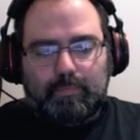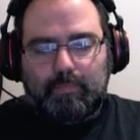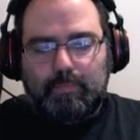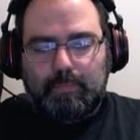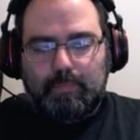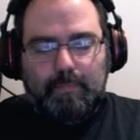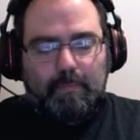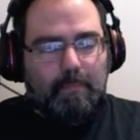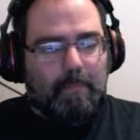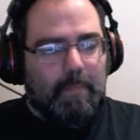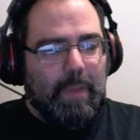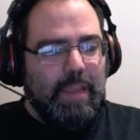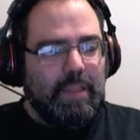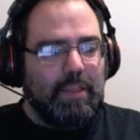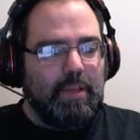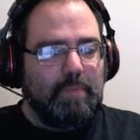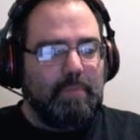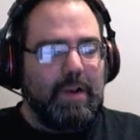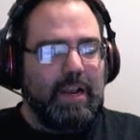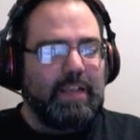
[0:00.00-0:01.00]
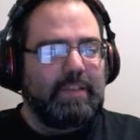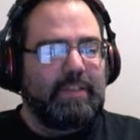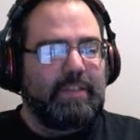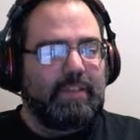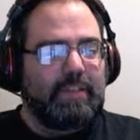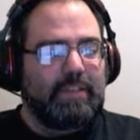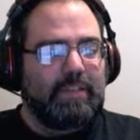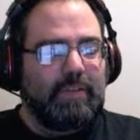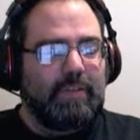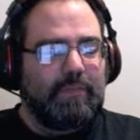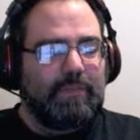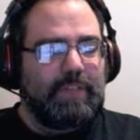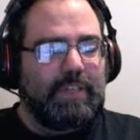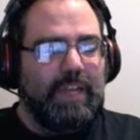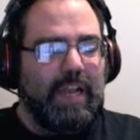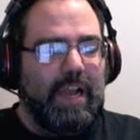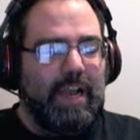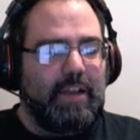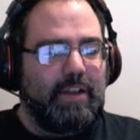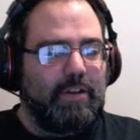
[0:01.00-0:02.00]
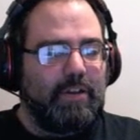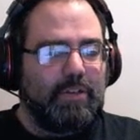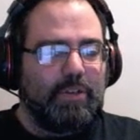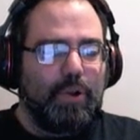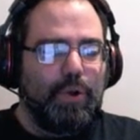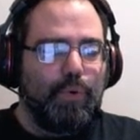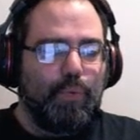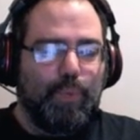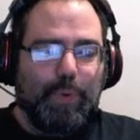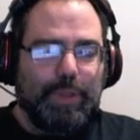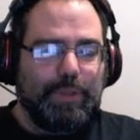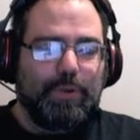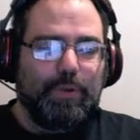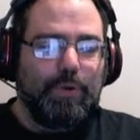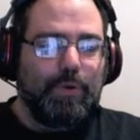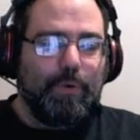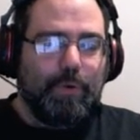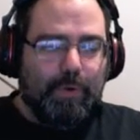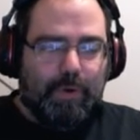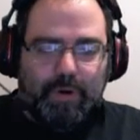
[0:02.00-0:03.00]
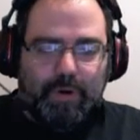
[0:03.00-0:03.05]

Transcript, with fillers: May the blessings of Tyr go with you.